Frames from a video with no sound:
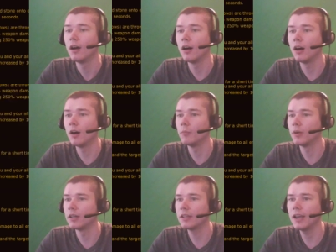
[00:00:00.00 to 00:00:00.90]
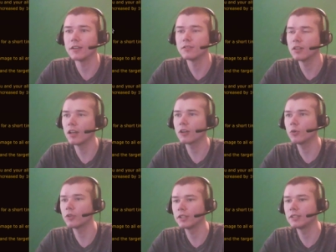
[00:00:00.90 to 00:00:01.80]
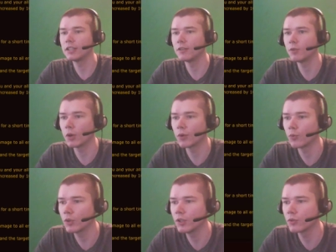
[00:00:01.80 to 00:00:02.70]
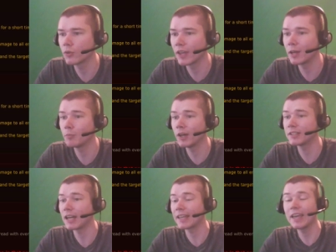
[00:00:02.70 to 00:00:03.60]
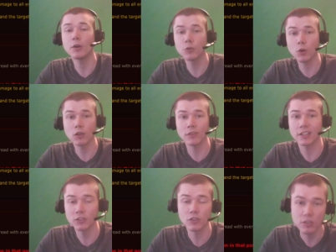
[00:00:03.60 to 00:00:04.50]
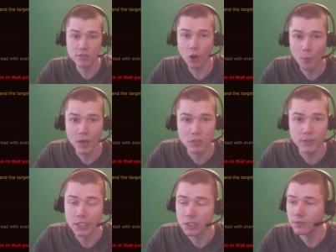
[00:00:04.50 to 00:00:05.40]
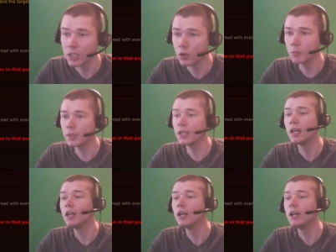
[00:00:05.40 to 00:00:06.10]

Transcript: Um, but yeah, a lot of cool things here if you want to read through that, but I can't go through all of it because there's so much of it. This video would be